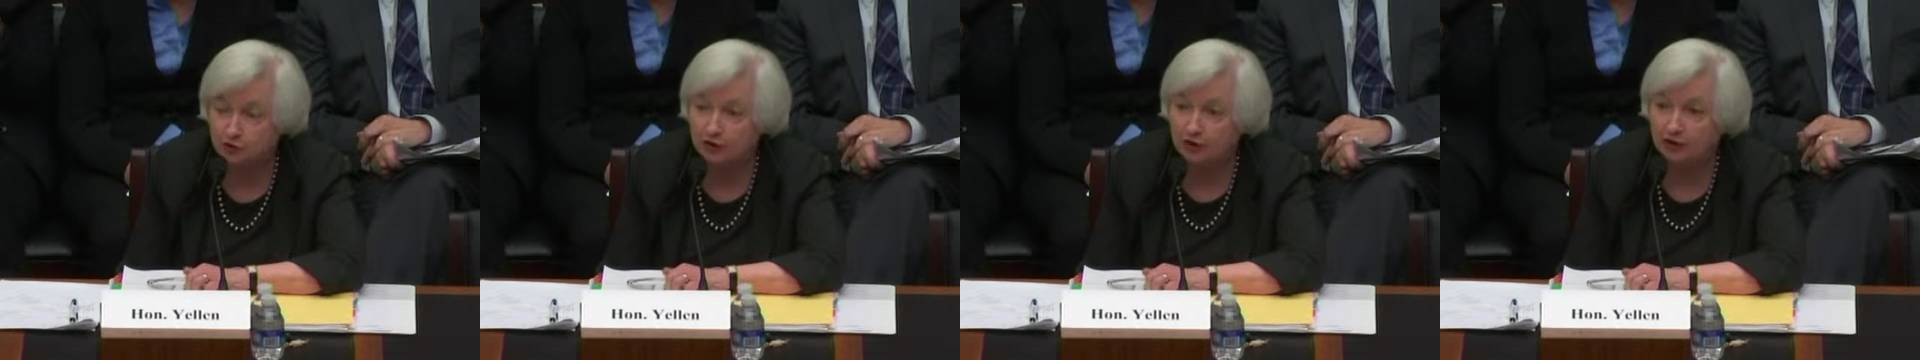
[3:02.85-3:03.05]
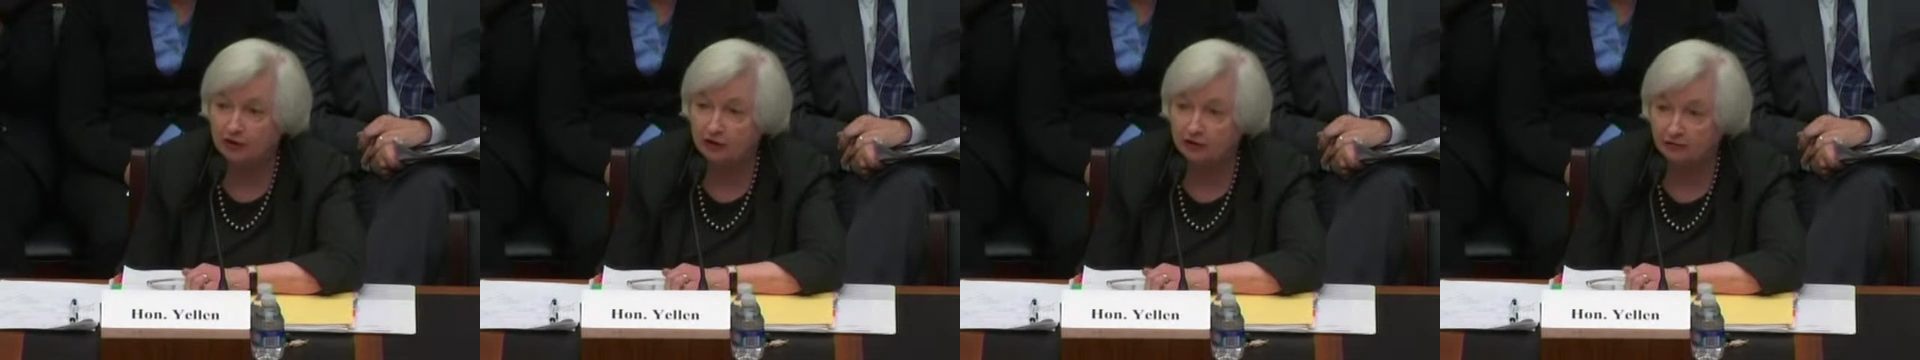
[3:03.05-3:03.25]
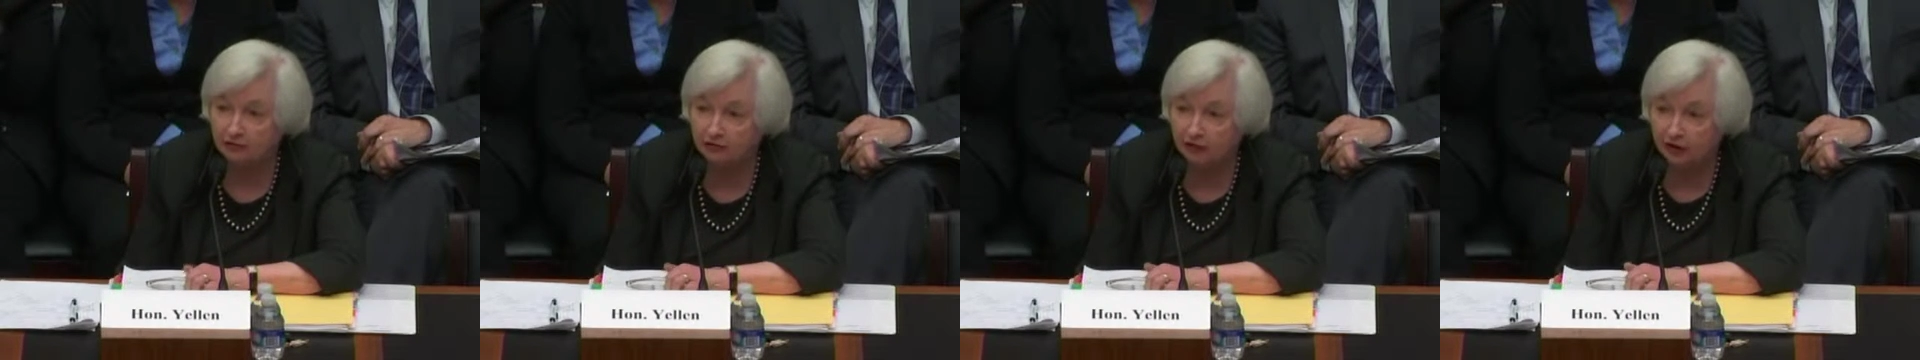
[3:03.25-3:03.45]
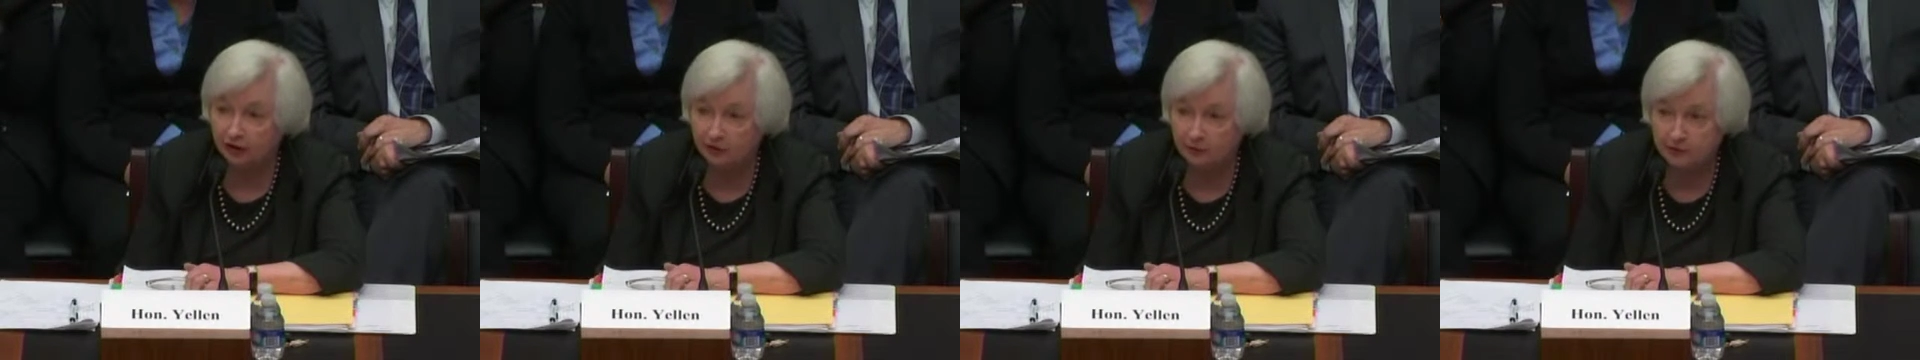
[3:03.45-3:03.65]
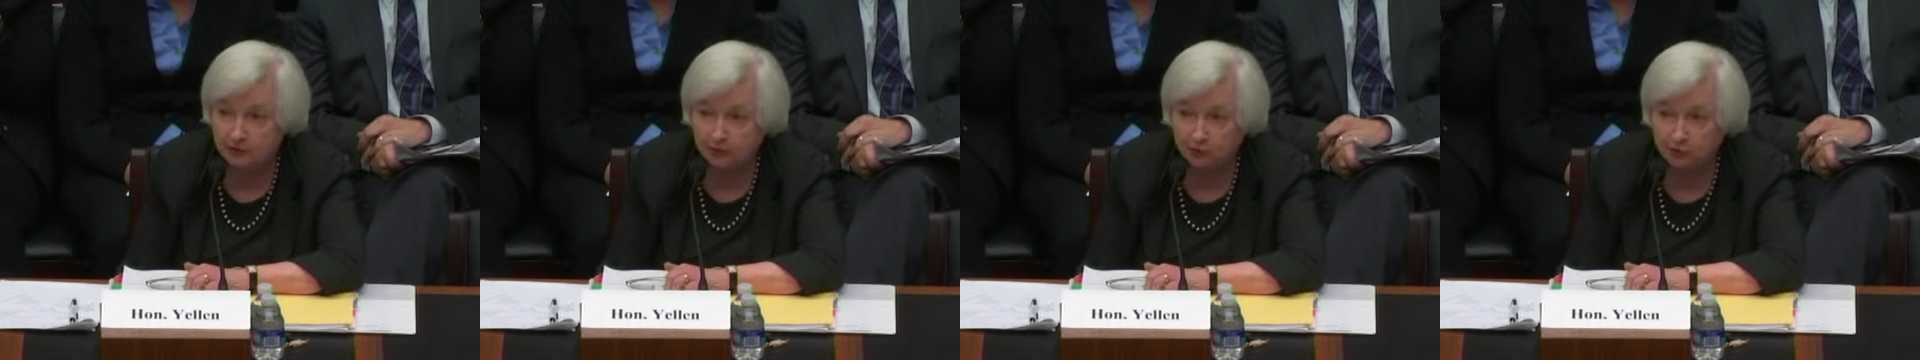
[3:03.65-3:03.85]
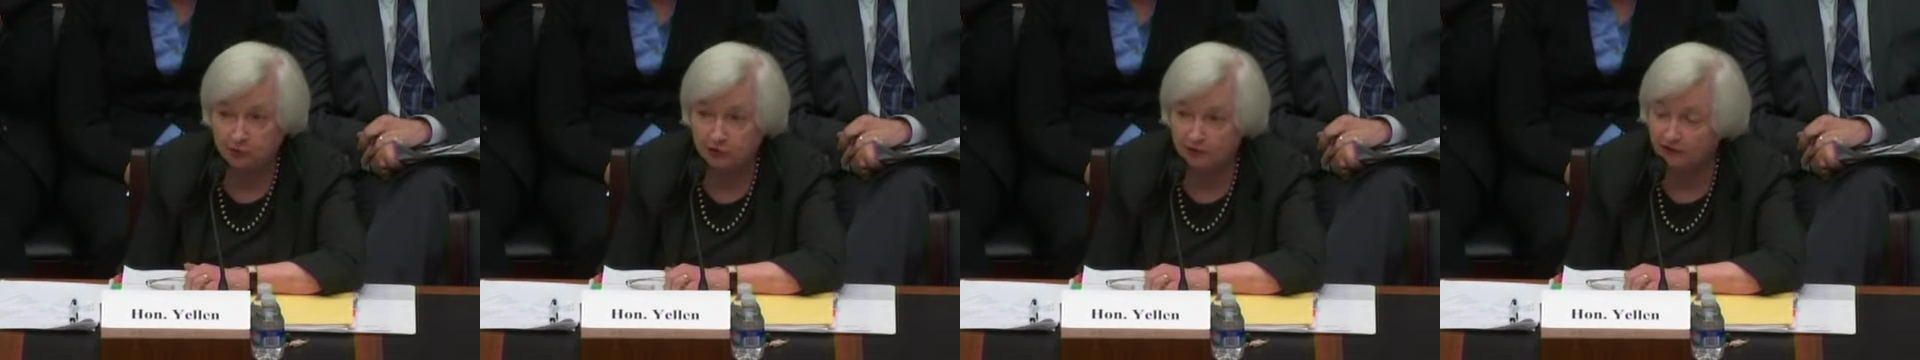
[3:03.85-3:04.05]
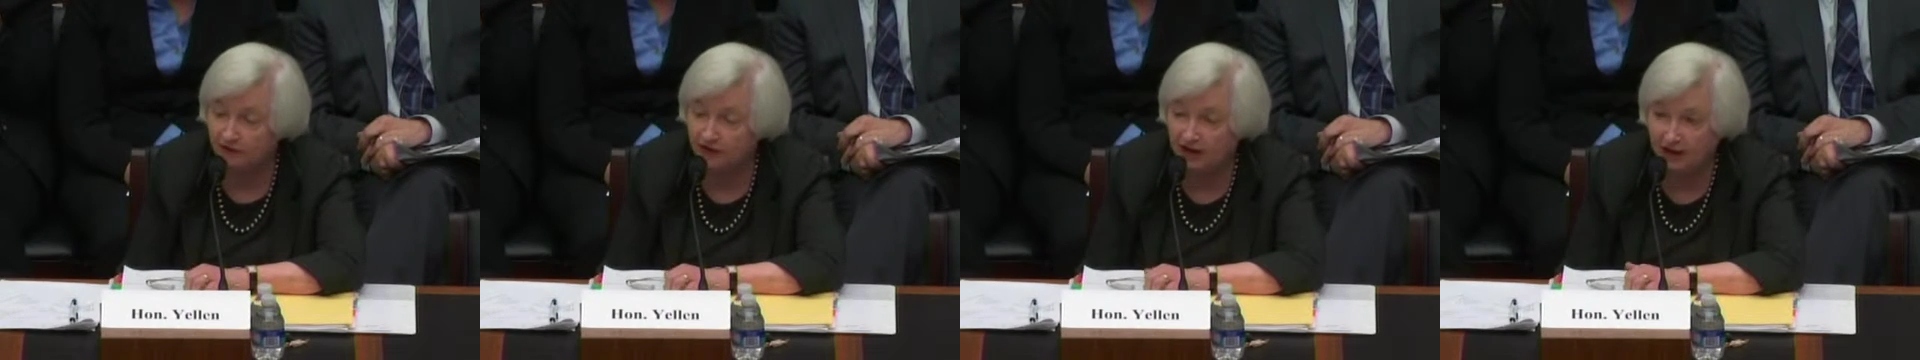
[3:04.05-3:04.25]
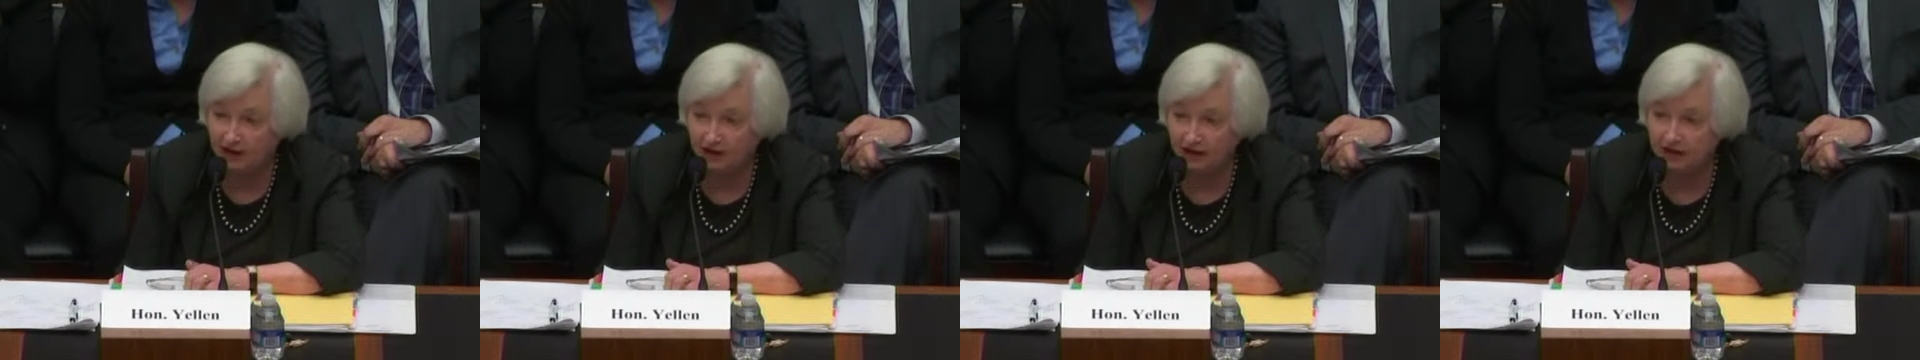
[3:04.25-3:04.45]
rate environment we've
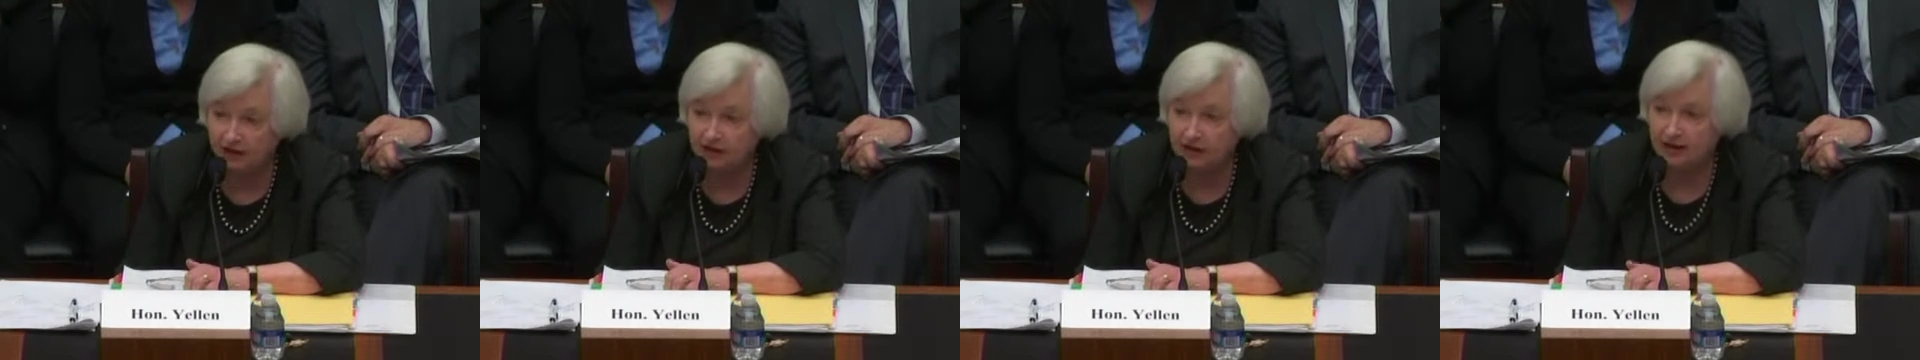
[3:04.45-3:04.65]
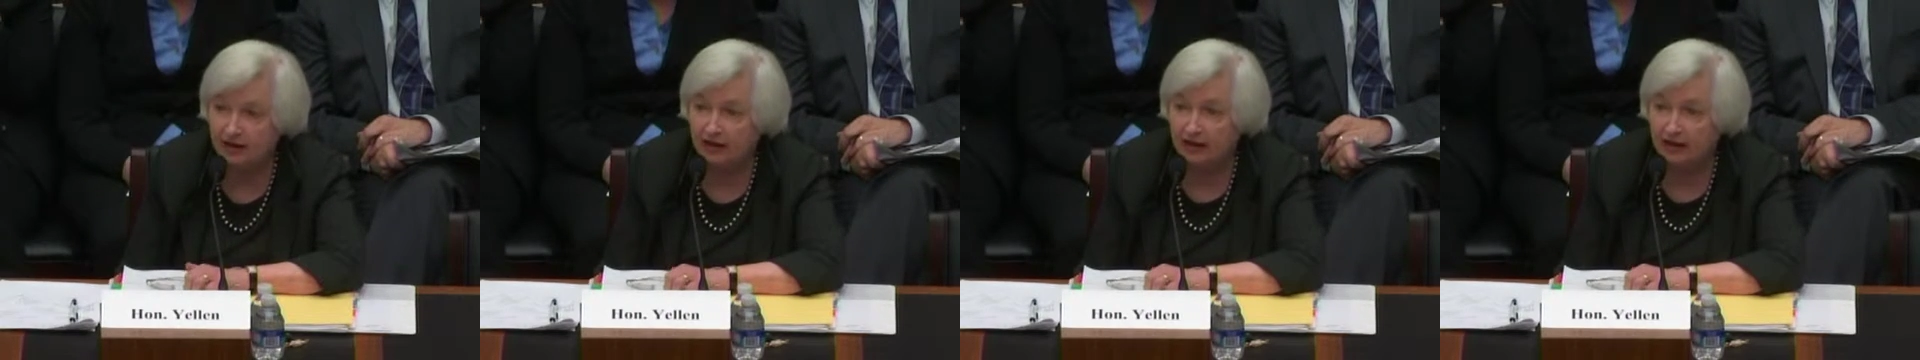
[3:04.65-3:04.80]
had